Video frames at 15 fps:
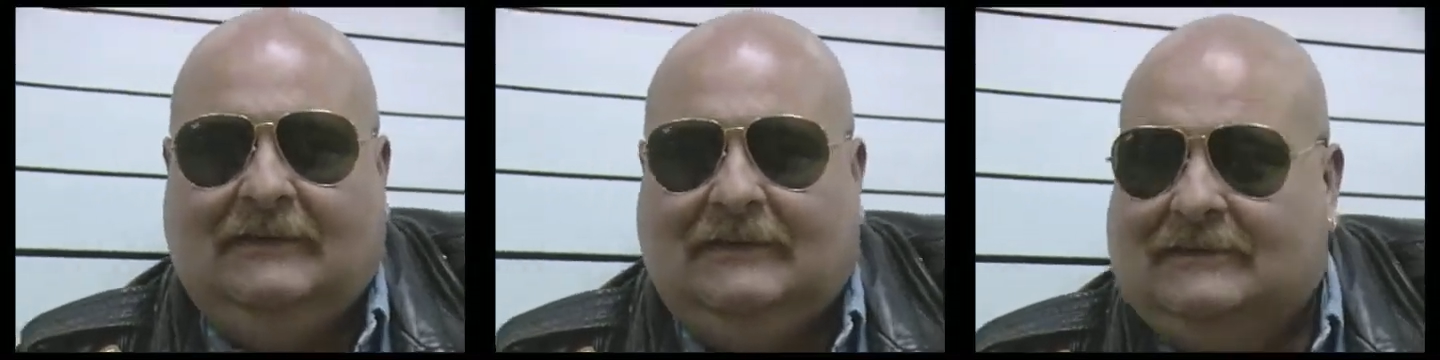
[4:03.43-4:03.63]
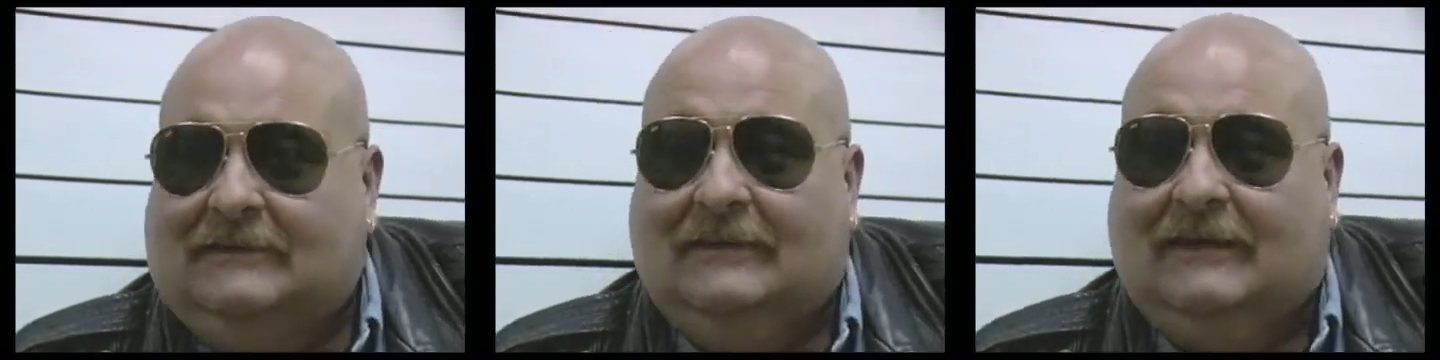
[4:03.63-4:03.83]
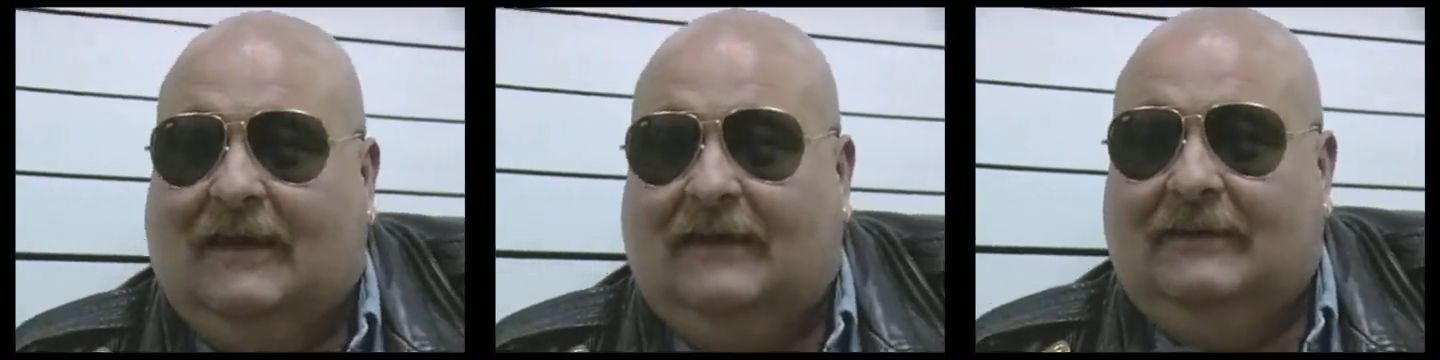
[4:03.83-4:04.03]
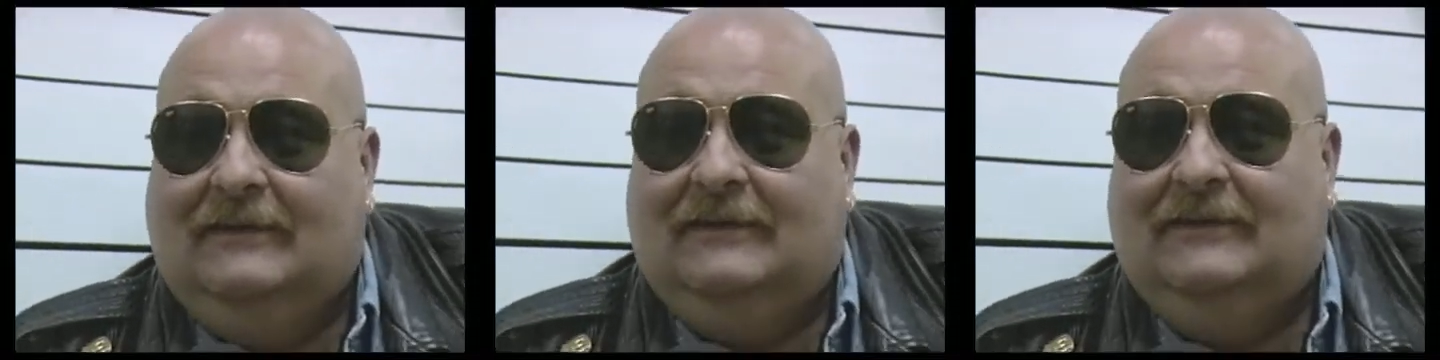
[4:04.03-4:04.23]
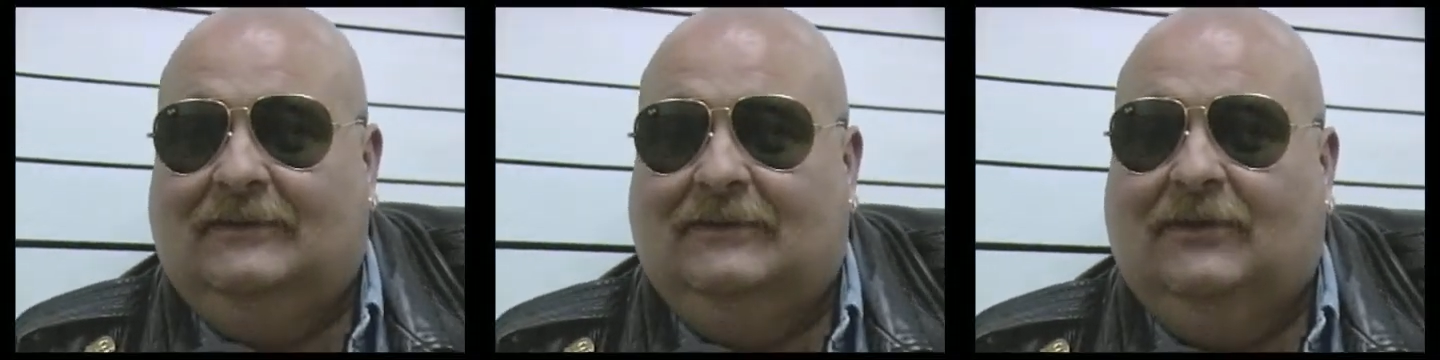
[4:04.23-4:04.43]
The cigar
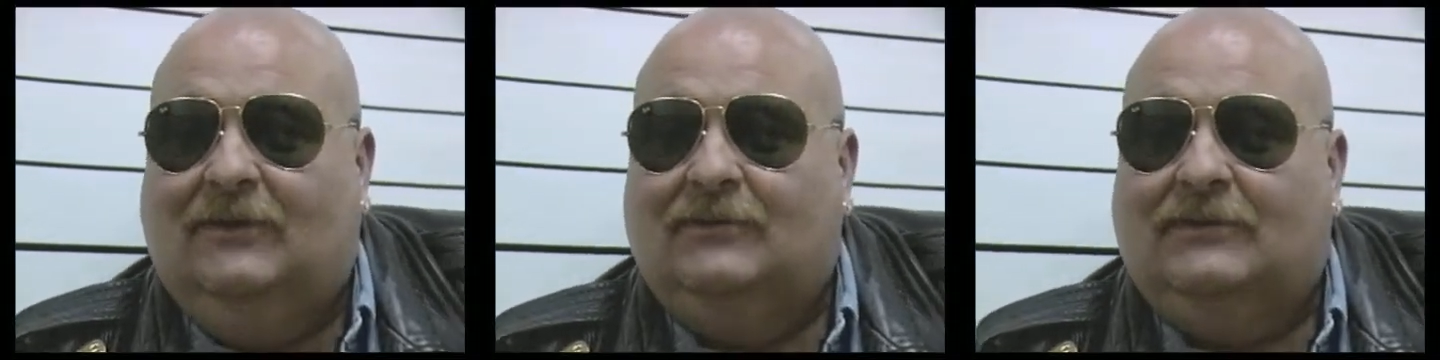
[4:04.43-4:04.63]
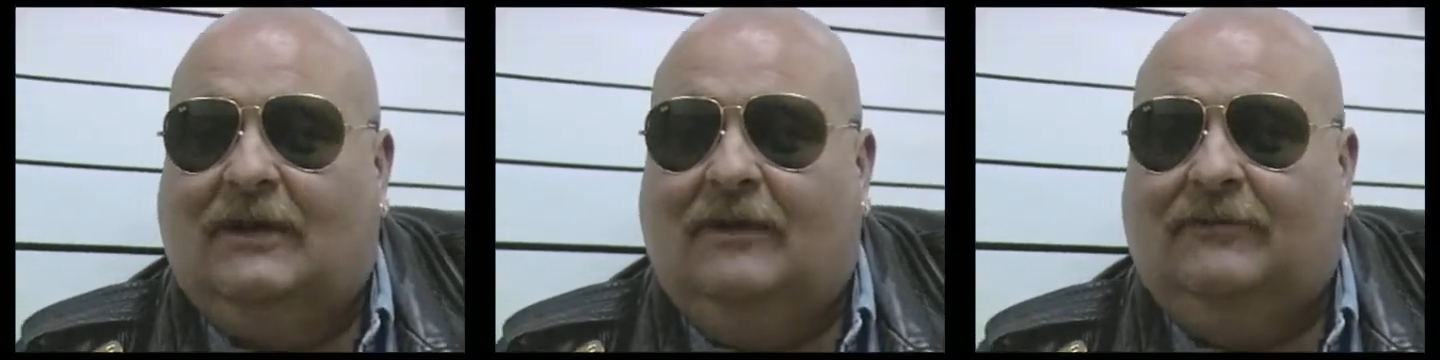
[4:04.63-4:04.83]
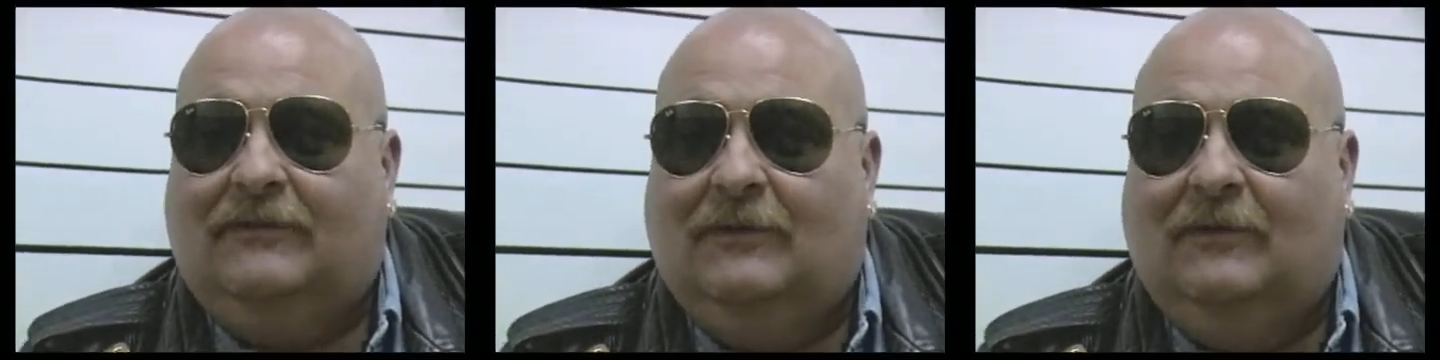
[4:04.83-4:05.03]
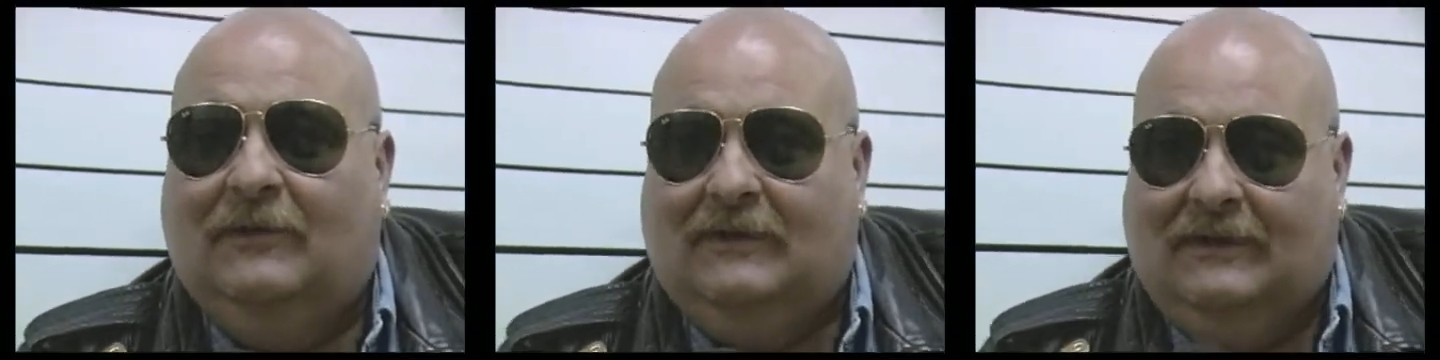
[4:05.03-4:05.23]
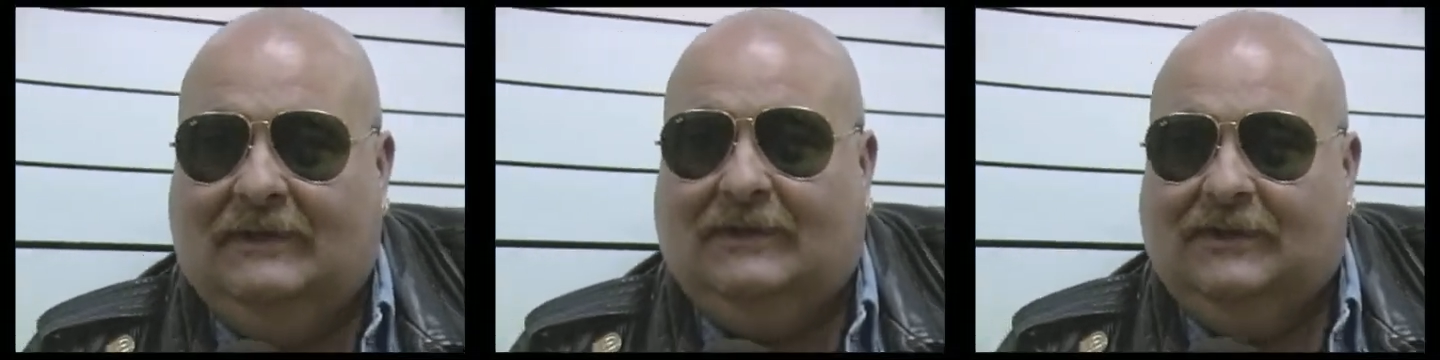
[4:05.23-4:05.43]
didn't doze off, though
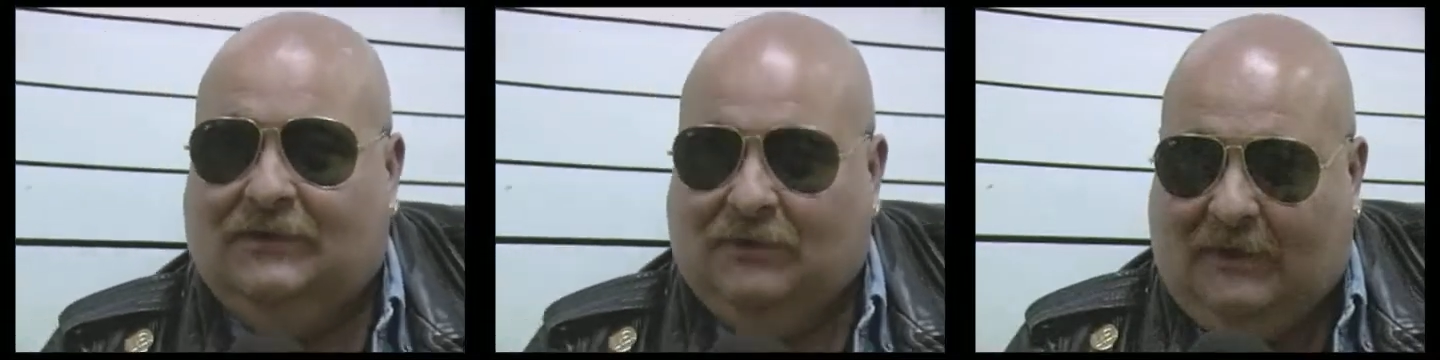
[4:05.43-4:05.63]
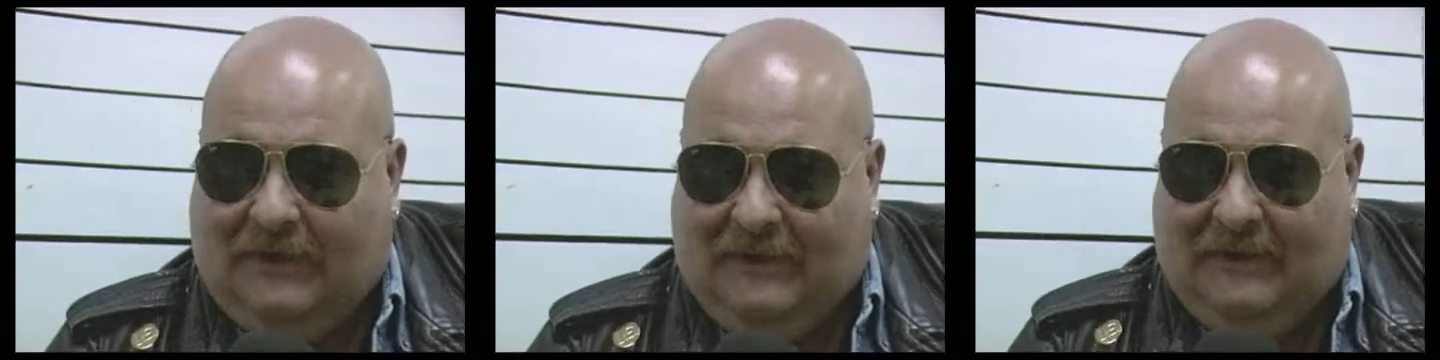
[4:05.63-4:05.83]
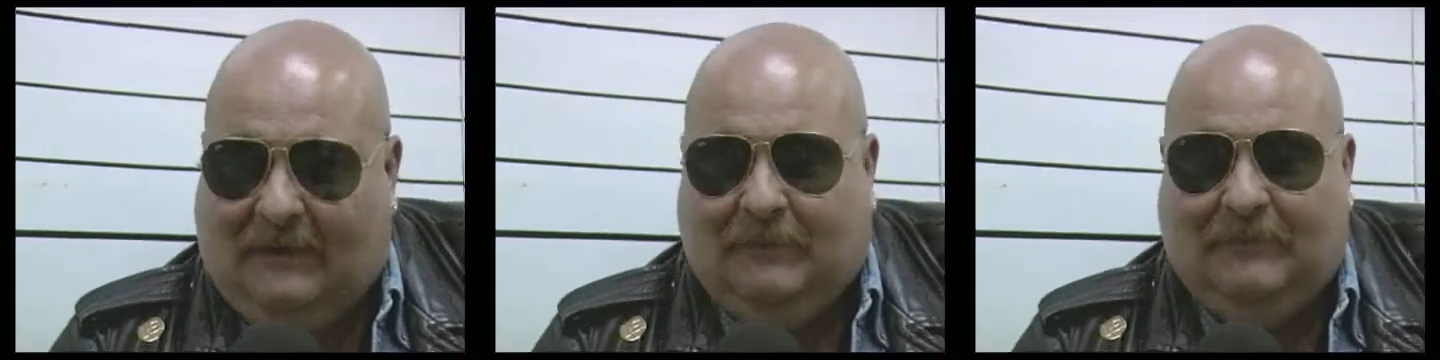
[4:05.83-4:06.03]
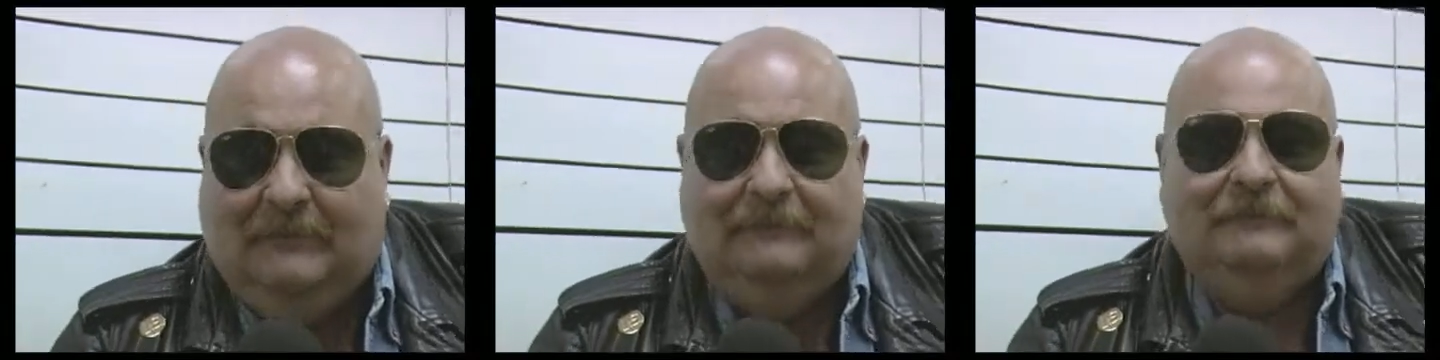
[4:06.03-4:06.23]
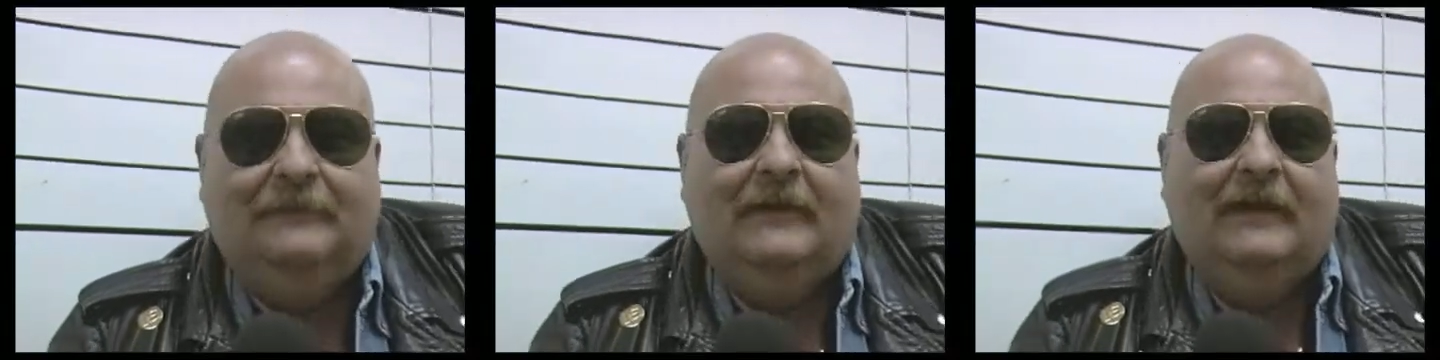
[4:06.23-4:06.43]
it lit the joint
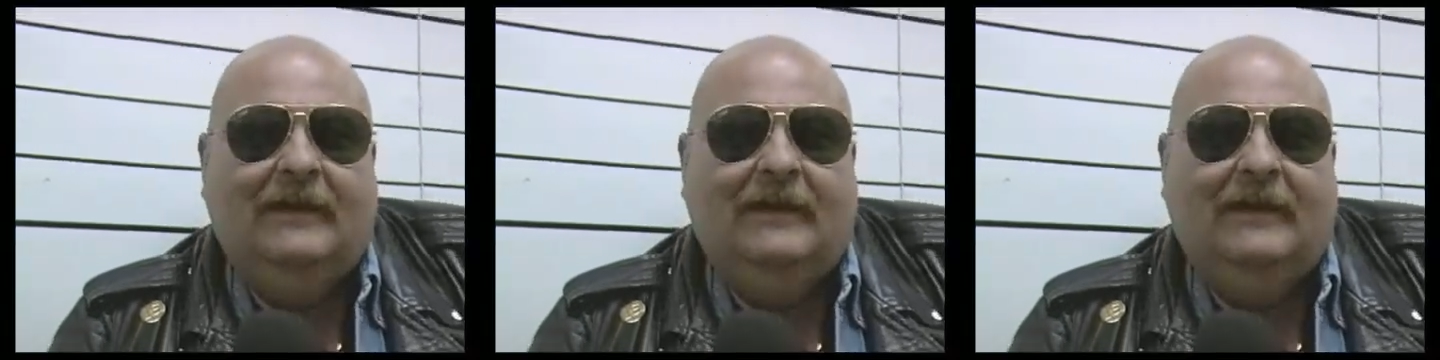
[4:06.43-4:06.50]
up.